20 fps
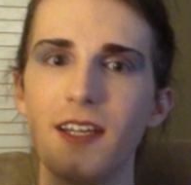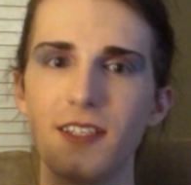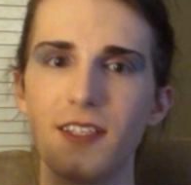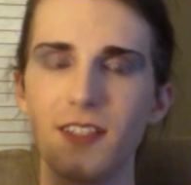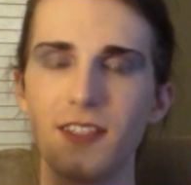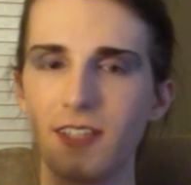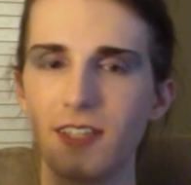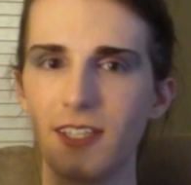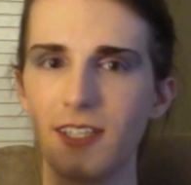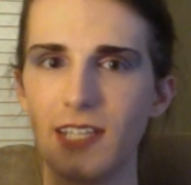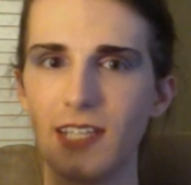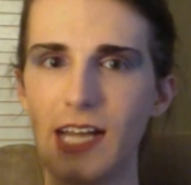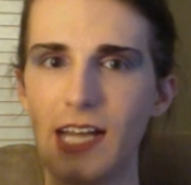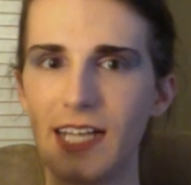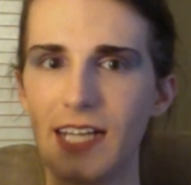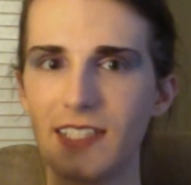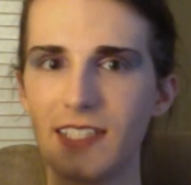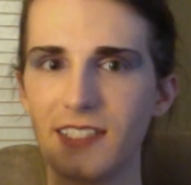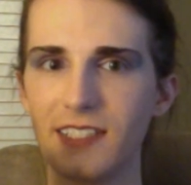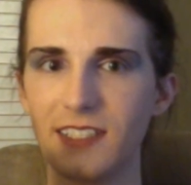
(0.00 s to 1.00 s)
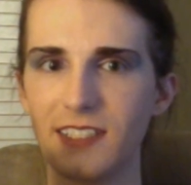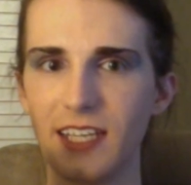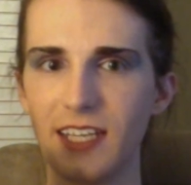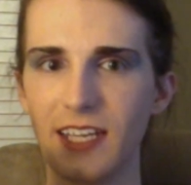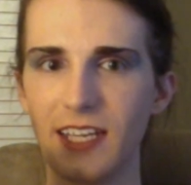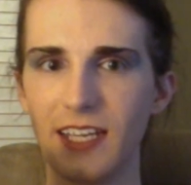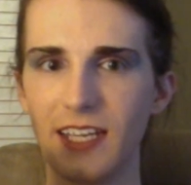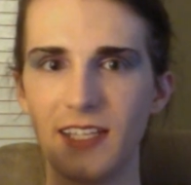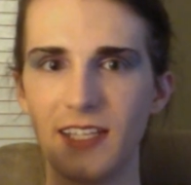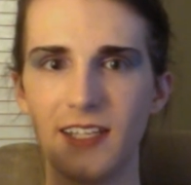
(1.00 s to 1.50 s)
Don't get lost
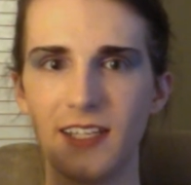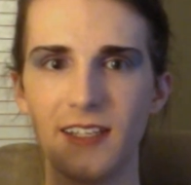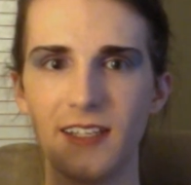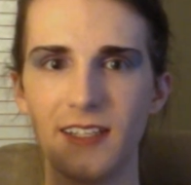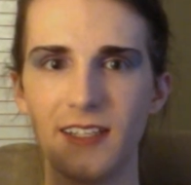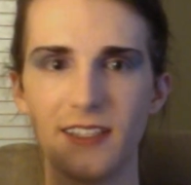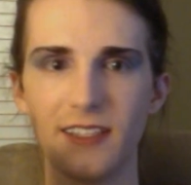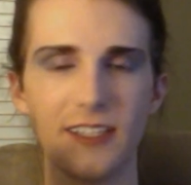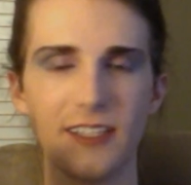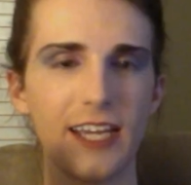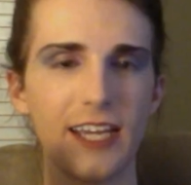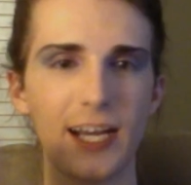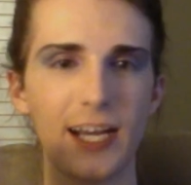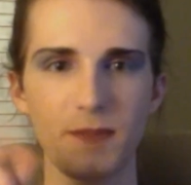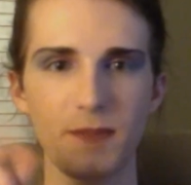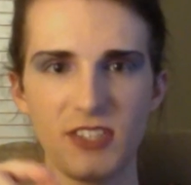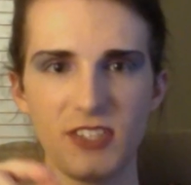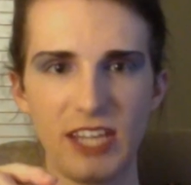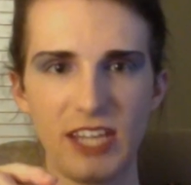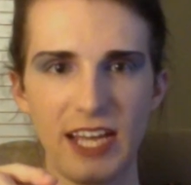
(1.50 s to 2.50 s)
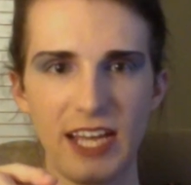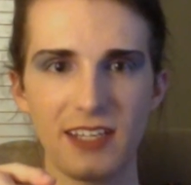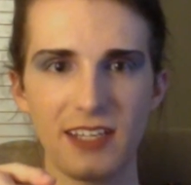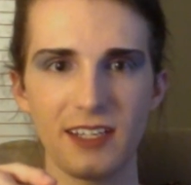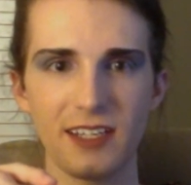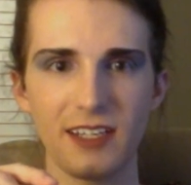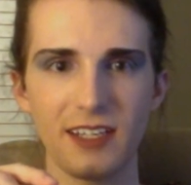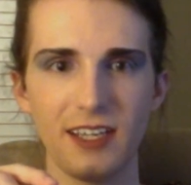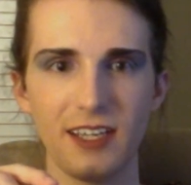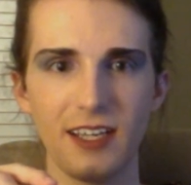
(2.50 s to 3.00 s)
in the upset.
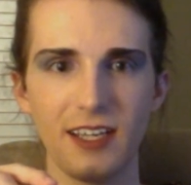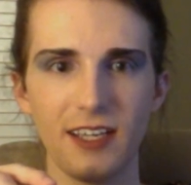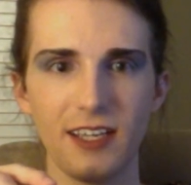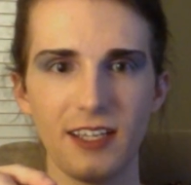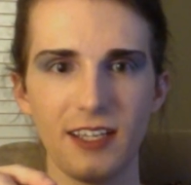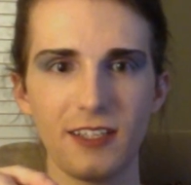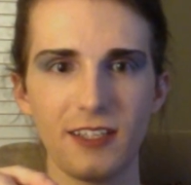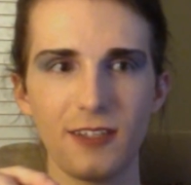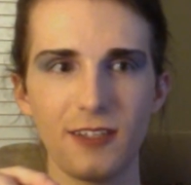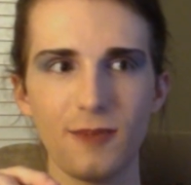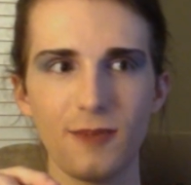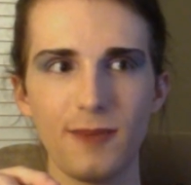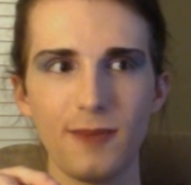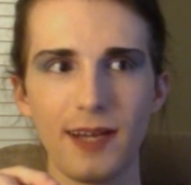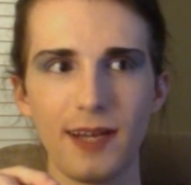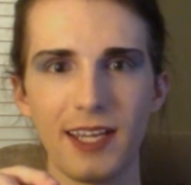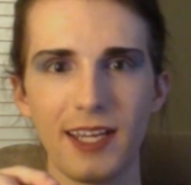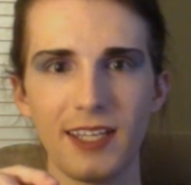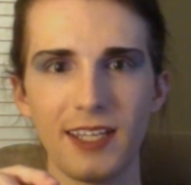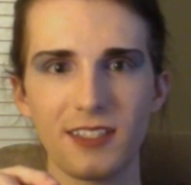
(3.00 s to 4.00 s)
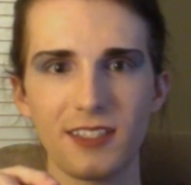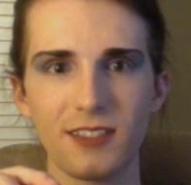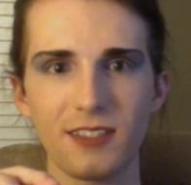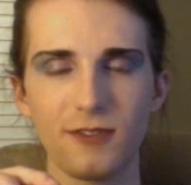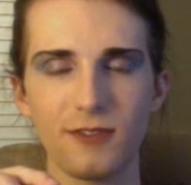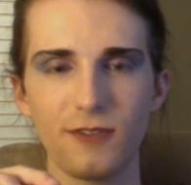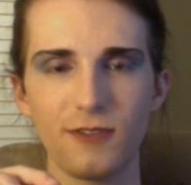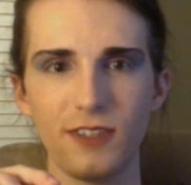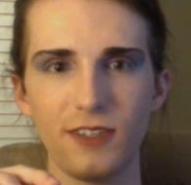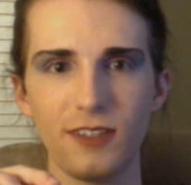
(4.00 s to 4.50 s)
You might
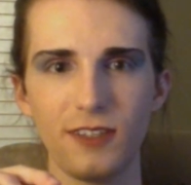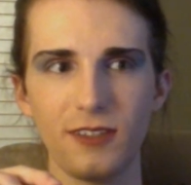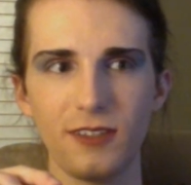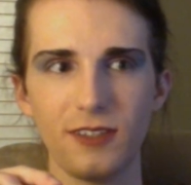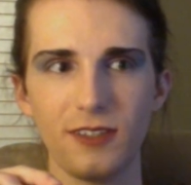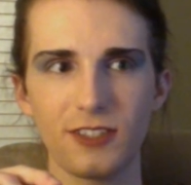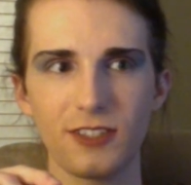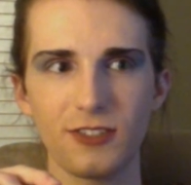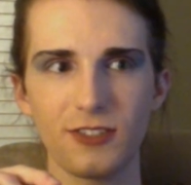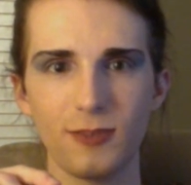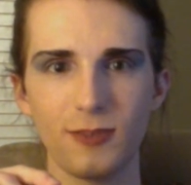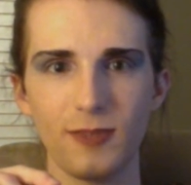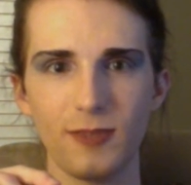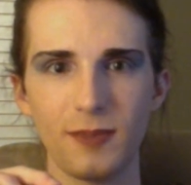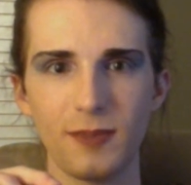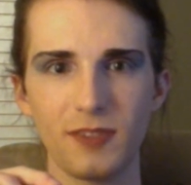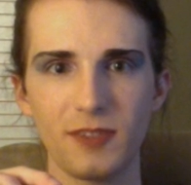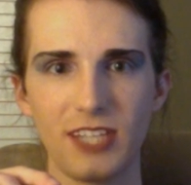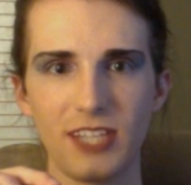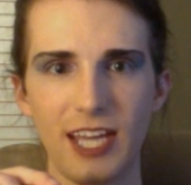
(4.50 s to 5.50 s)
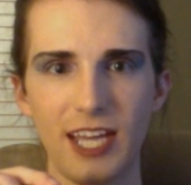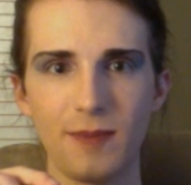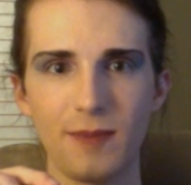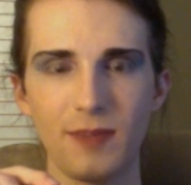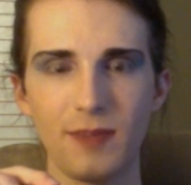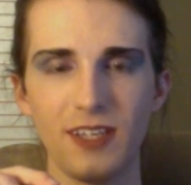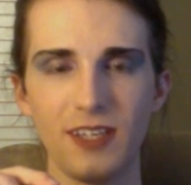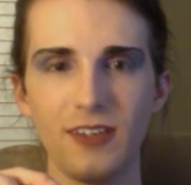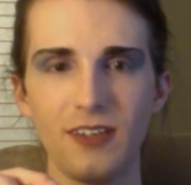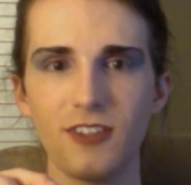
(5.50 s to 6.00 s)
feel extremely upset,
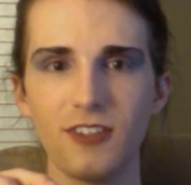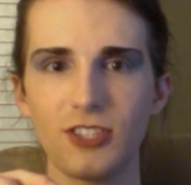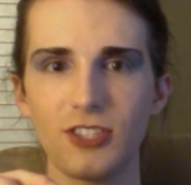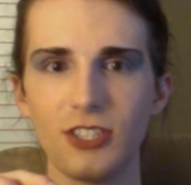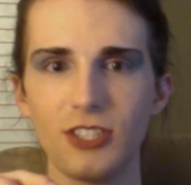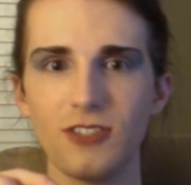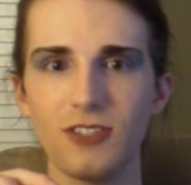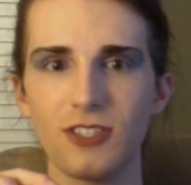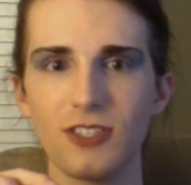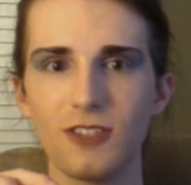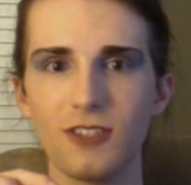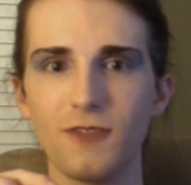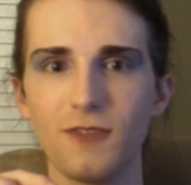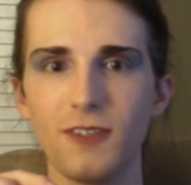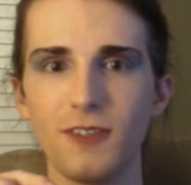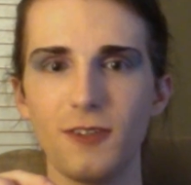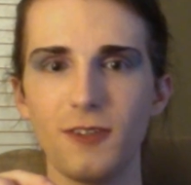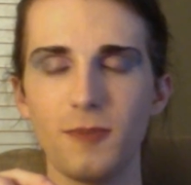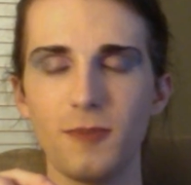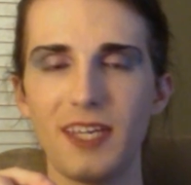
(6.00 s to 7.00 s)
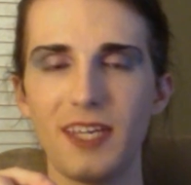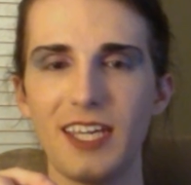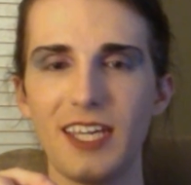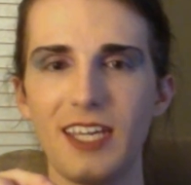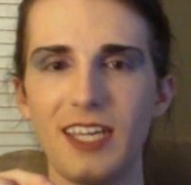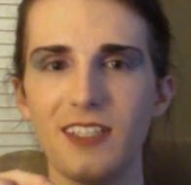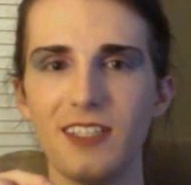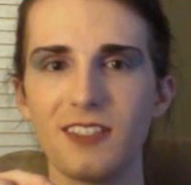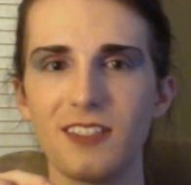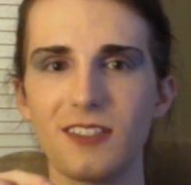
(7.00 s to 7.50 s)
but you can choose to feel the
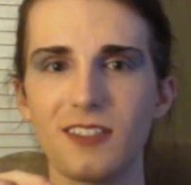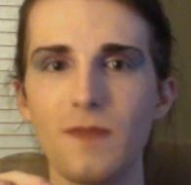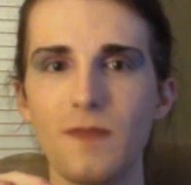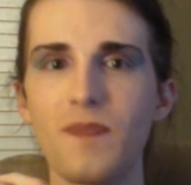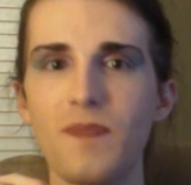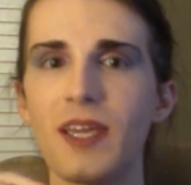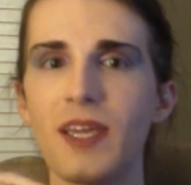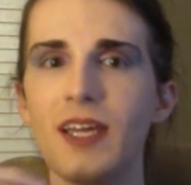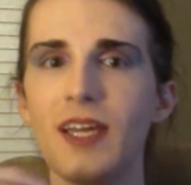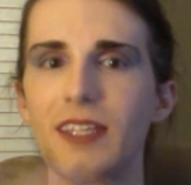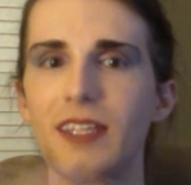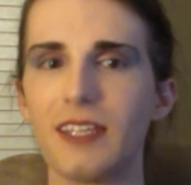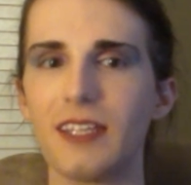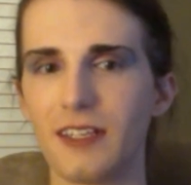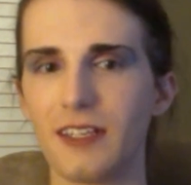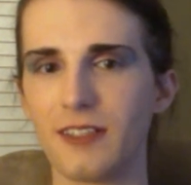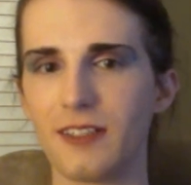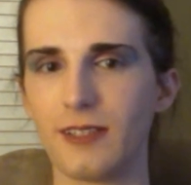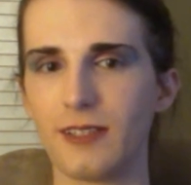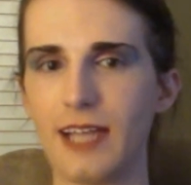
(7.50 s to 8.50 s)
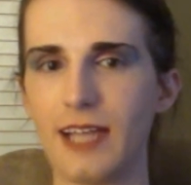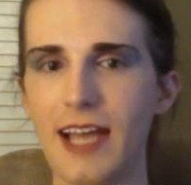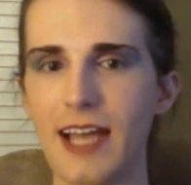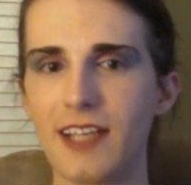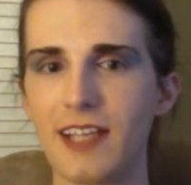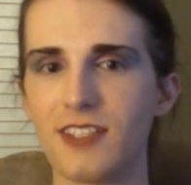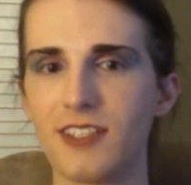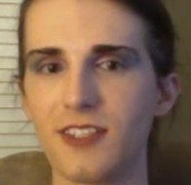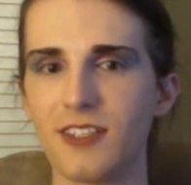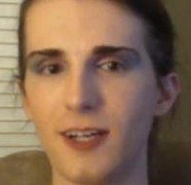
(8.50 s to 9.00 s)
peace that
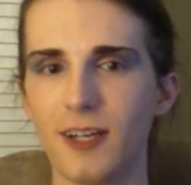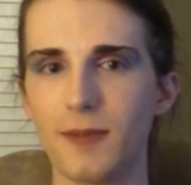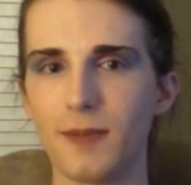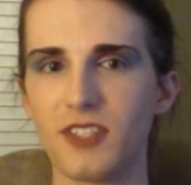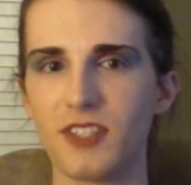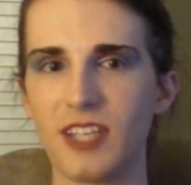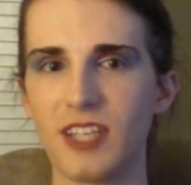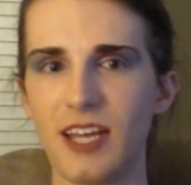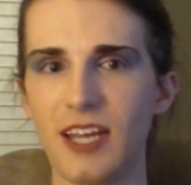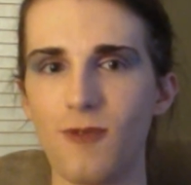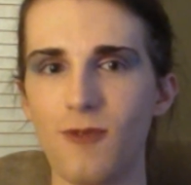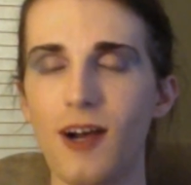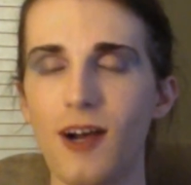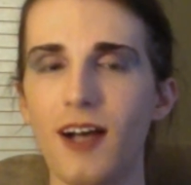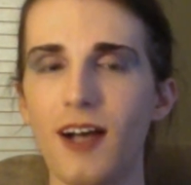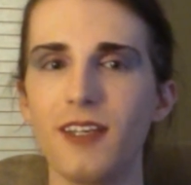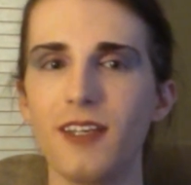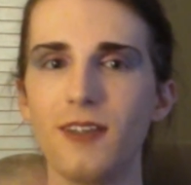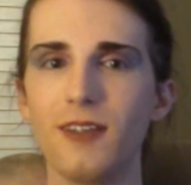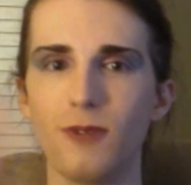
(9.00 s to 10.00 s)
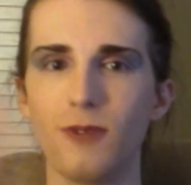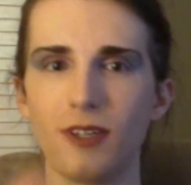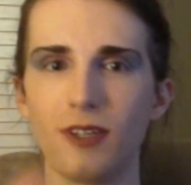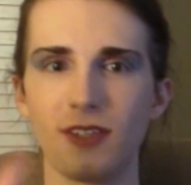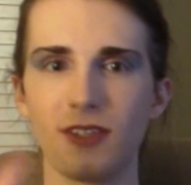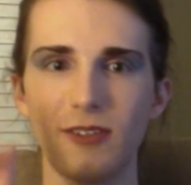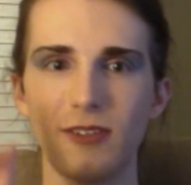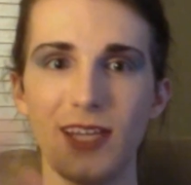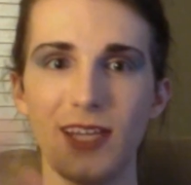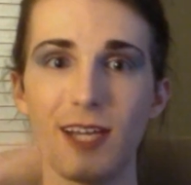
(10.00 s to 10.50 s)
underlies your upset while you work
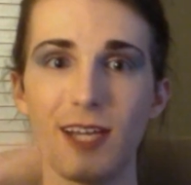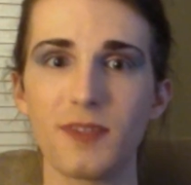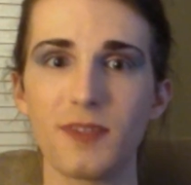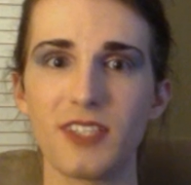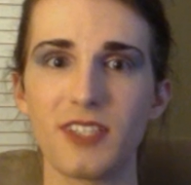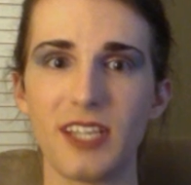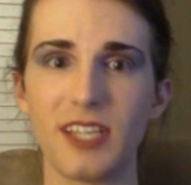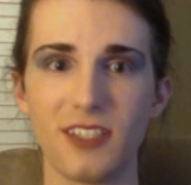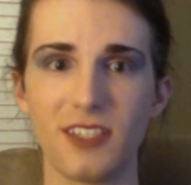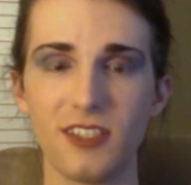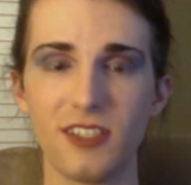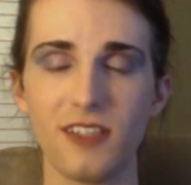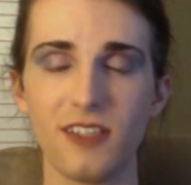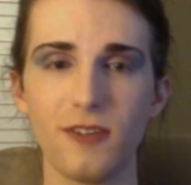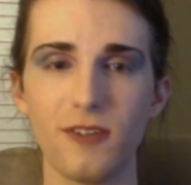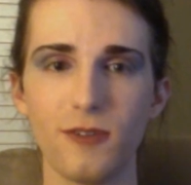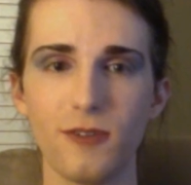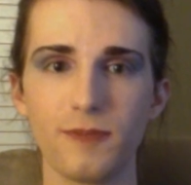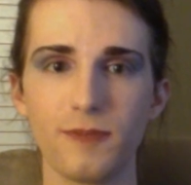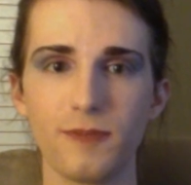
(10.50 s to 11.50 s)
through the upset too.